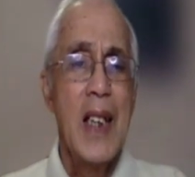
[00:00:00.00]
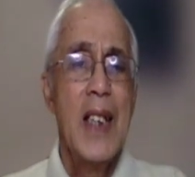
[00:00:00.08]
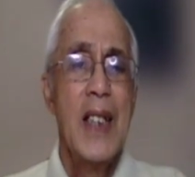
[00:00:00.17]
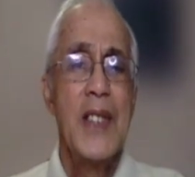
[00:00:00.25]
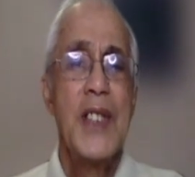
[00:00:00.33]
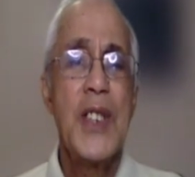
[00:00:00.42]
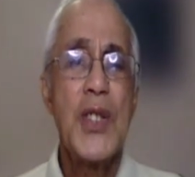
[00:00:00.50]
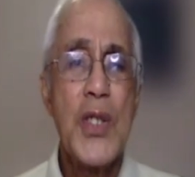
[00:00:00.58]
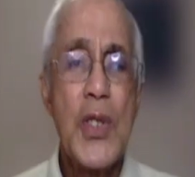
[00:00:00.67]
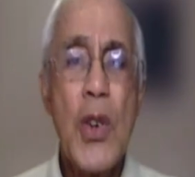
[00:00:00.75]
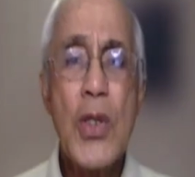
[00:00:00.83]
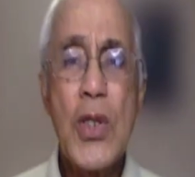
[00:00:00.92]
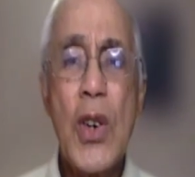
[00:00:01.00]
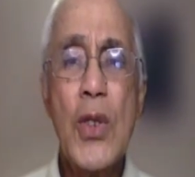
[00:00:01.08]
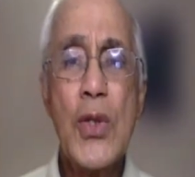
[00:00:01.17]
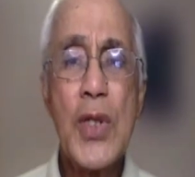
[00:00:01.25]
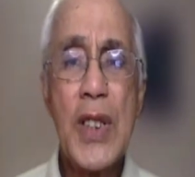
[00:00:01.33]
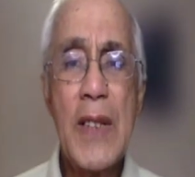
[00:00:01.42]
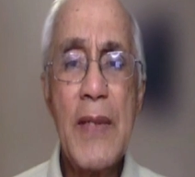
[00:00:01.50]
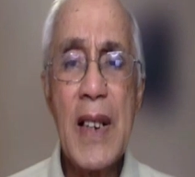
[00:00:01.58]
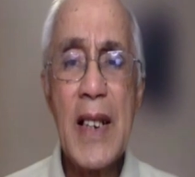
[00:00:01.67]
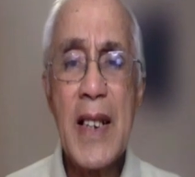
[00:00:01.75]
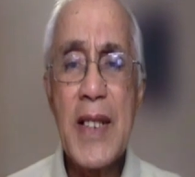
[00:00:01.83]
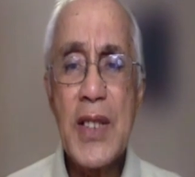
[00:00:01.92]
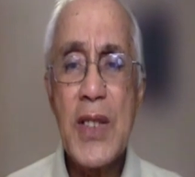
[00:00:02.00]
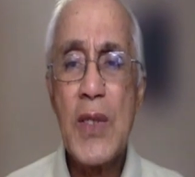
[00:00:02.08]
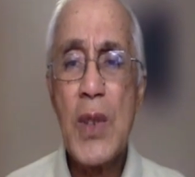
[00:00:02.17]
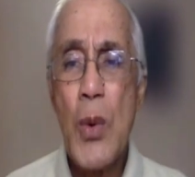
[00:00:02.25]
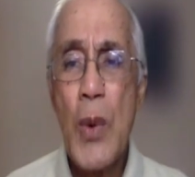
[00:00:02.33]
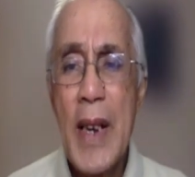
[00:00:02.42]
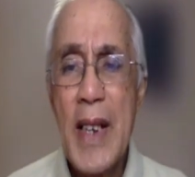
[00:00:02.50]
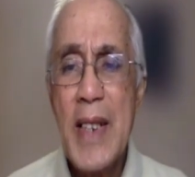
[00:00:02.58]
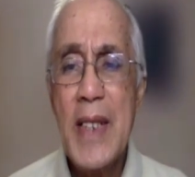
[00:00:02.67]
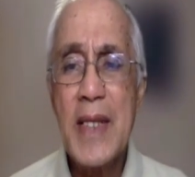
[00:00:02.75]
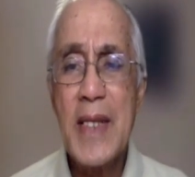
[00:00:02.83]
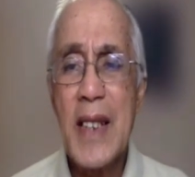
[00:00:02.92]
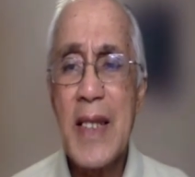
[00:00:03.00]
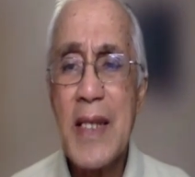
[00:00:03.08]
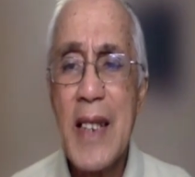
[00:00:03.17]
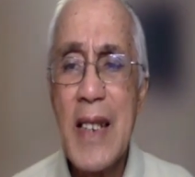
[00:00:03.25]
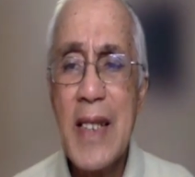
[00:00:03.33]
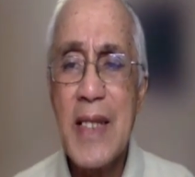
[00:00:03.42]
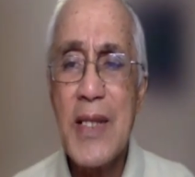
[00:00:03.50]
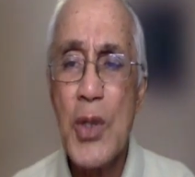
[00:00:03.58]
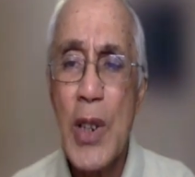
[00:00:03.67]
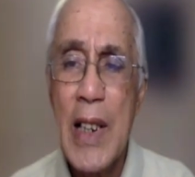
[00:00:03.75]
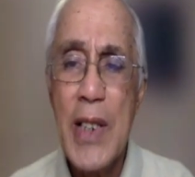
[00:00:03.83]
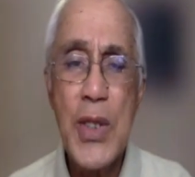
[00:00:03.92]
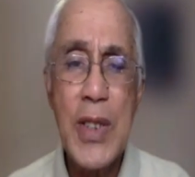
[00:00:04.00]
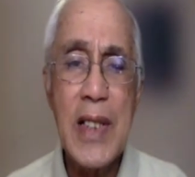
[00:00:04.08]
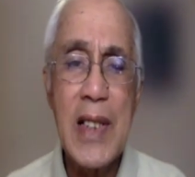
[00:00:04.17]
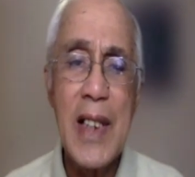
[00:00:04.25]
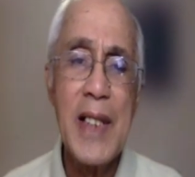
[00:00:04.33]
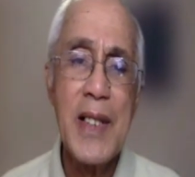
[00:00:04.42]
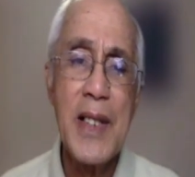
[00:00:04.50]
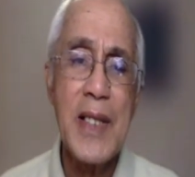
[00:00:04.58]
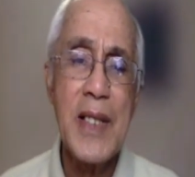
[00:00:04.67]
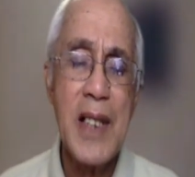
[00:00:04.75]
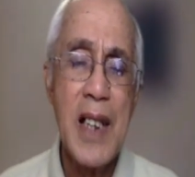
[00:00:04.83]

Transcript: Jesus goes on to give a list of the ways that these religious leaders